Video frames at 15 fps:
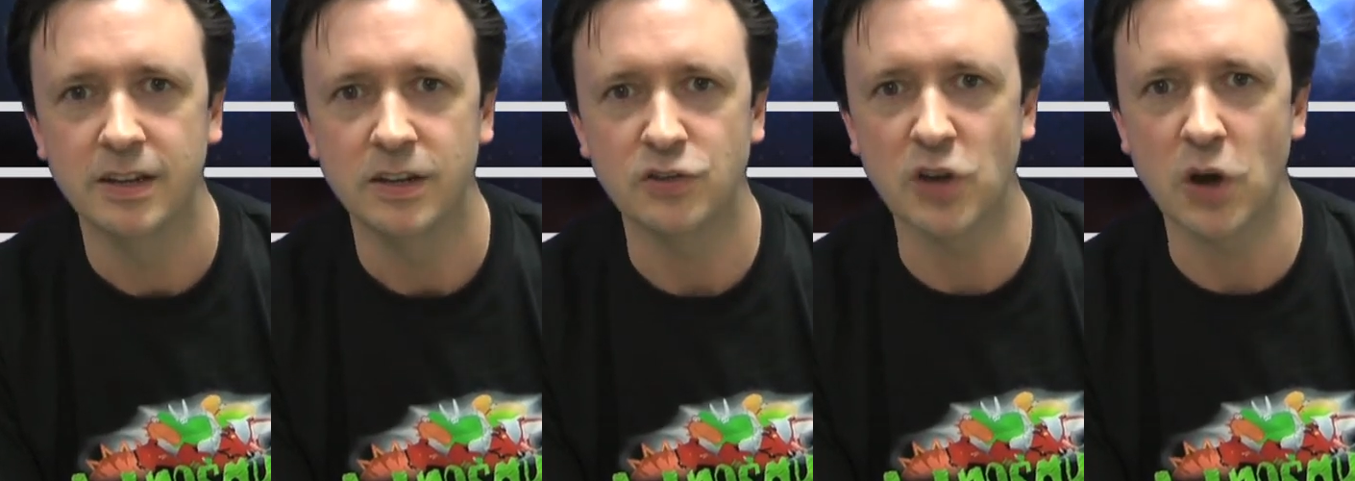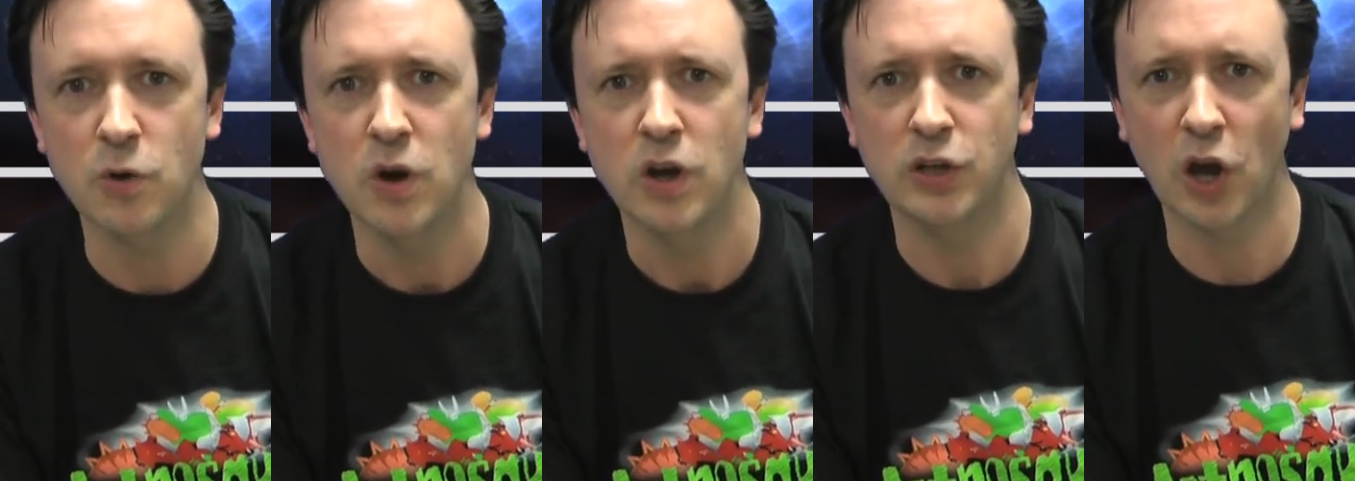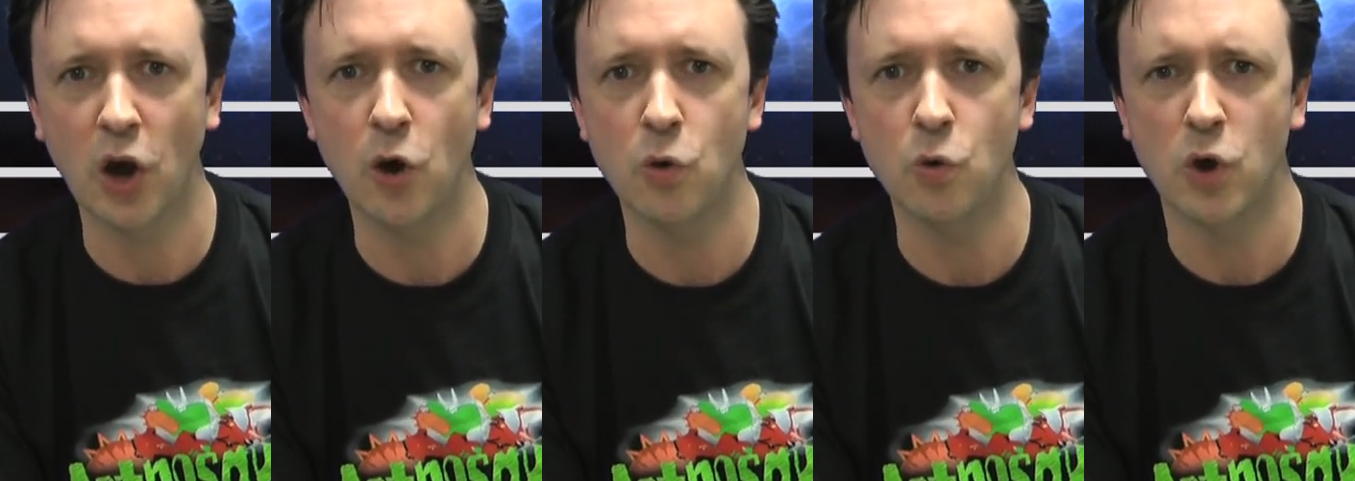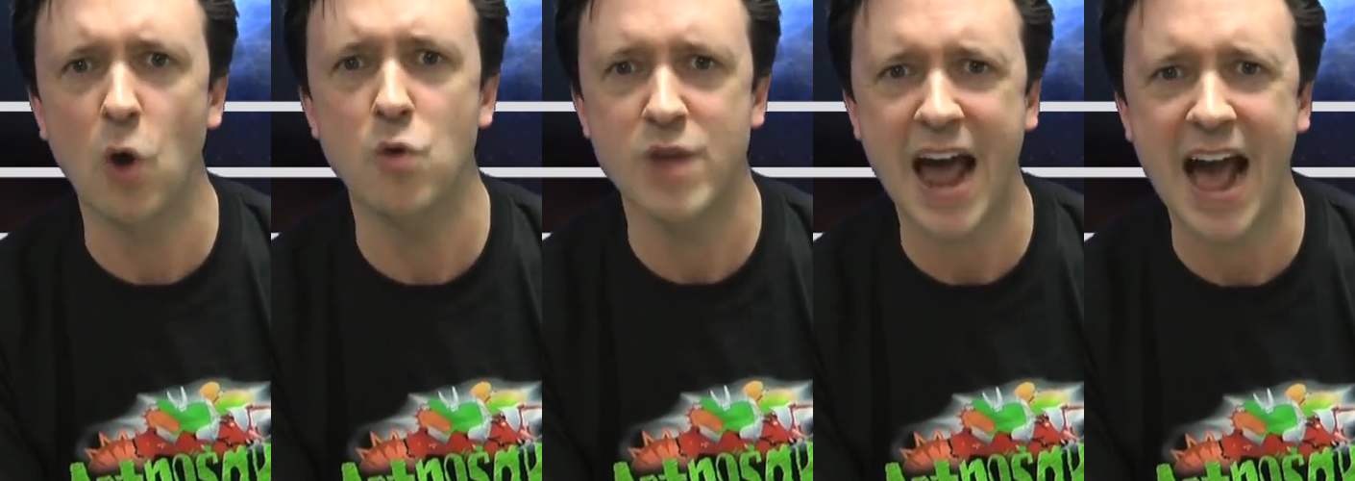So go,
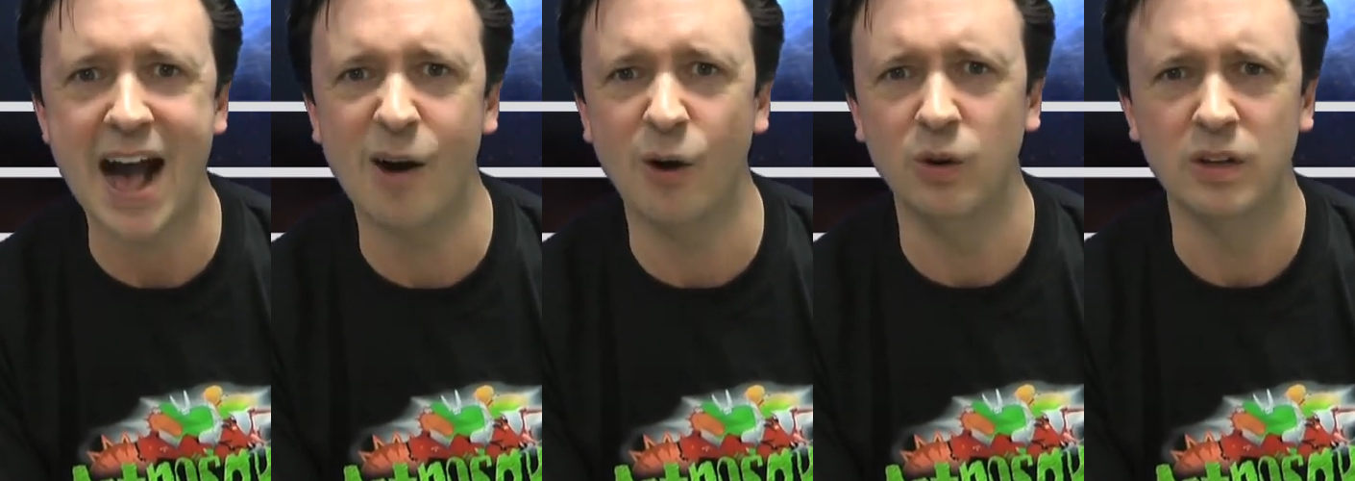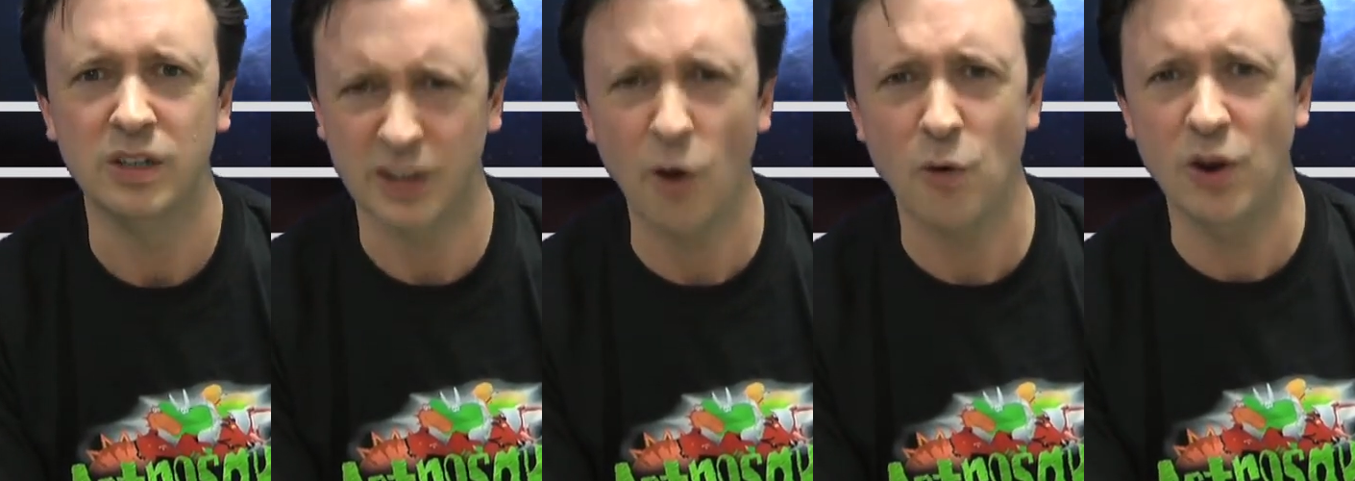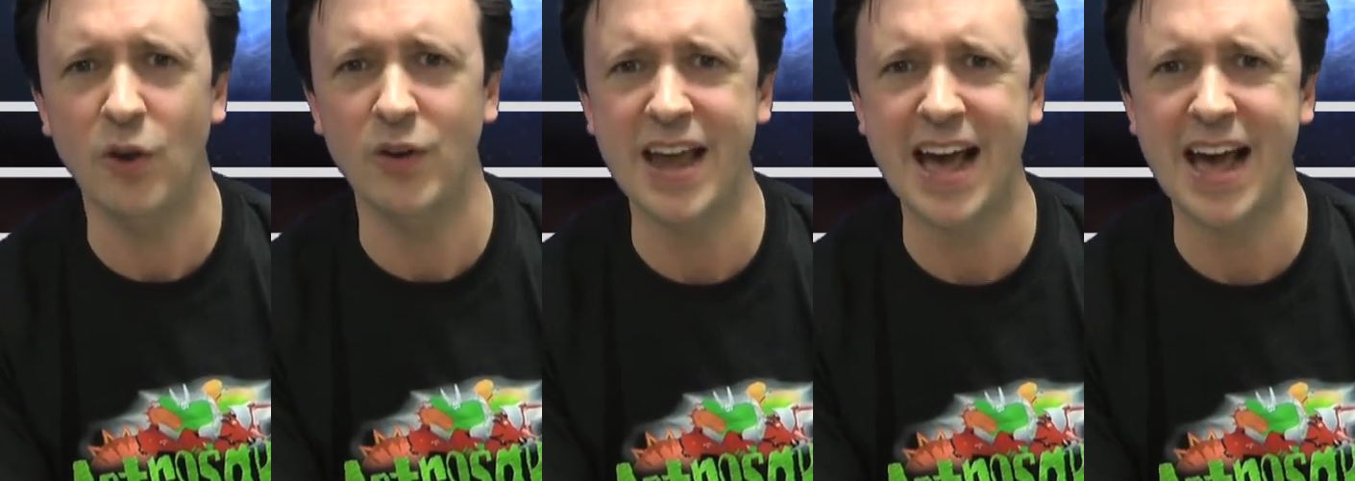go now, go look